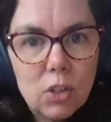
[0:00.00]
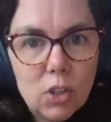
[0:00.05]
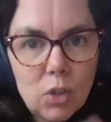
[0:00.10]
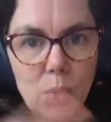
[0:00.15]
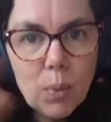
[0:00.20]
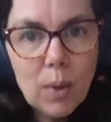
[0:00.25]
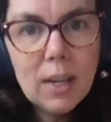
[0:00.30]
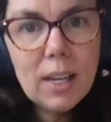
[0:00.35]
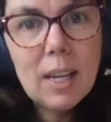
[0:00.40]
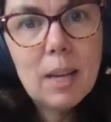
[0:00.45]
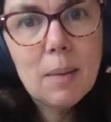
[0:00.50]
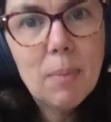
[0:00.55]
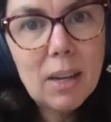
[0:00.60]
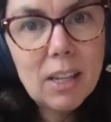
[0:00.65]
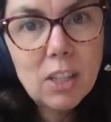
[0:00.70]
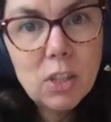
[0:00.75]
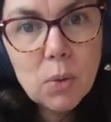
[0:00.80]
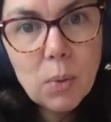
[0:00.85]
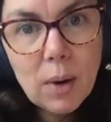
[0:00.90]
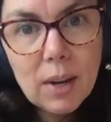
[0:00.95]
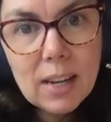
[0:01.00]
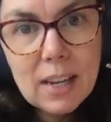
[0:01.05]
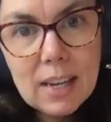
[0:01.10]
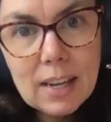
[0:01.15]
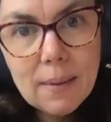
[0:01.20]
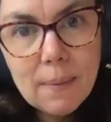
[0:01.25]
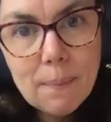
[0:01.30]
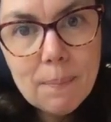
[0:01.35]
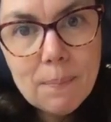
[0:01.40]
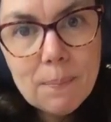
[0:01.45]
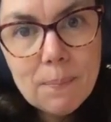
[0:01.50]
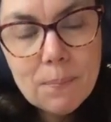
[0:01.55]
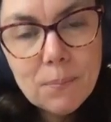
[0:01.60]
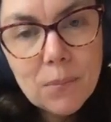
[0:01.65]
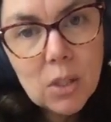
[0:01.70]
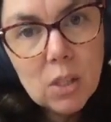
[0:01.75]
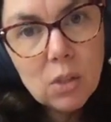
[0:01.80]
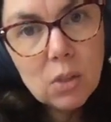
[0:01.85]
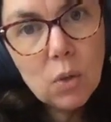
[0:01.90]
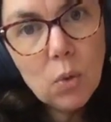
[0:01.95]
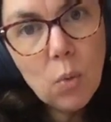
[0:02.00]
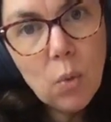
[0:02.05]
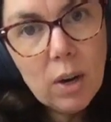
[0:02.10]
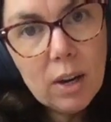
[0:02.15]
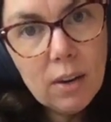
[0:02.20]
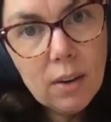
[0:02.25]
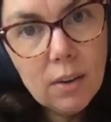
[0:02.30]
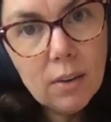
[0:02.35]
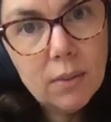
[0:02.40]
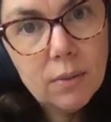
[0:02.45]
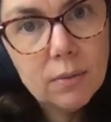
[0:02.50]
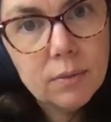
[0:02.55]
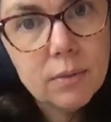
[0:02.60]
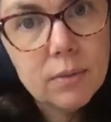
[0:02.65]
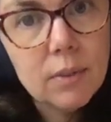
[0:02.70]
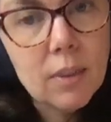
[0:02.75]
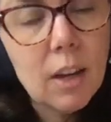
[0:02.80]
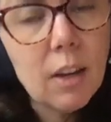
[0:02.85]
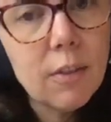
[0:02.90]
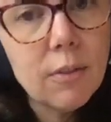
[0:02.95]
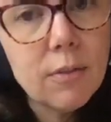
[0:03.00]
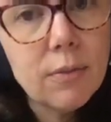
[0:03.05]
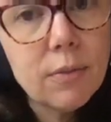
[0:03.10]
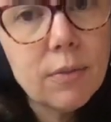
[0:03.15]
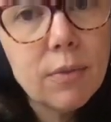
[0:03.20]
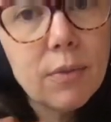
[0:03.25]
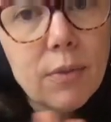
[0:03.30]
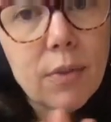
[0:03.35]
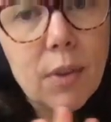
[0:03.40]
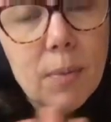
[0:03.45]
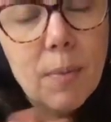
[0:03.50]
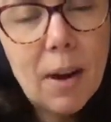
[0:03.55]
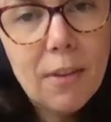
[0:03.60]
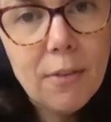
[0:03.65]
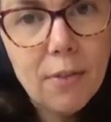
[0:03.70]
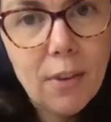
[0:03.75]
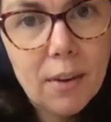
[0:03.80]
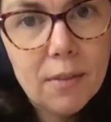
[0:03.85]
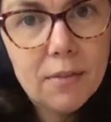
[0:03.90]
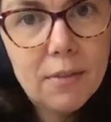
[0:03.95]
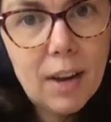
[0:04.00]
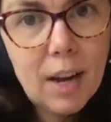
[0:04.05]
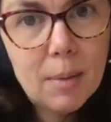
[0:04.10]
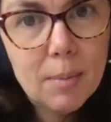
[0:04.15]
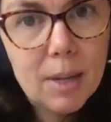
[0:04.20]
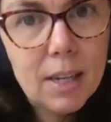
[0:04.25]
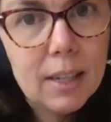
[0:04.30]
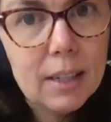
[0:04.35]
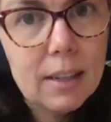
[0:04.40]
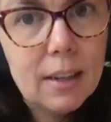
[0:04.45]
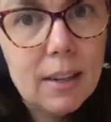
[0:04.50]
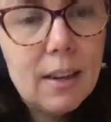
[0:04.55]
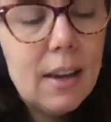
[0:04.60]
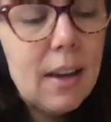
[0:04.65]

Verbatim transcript: 20 by 20 square of for my front fabric,